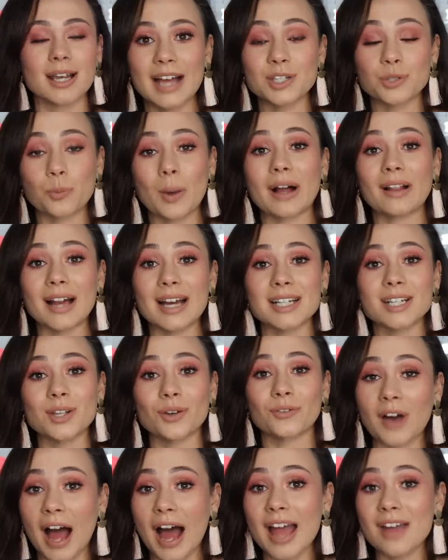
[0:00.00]
as well as
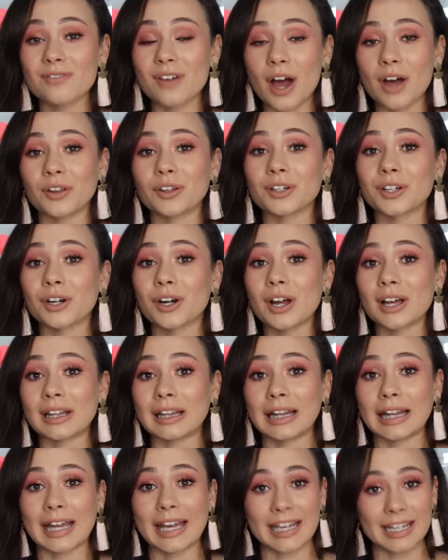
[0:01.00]
5 other
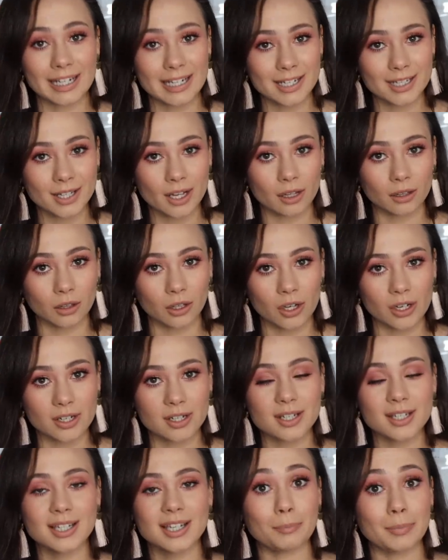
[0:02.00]
ladies looks,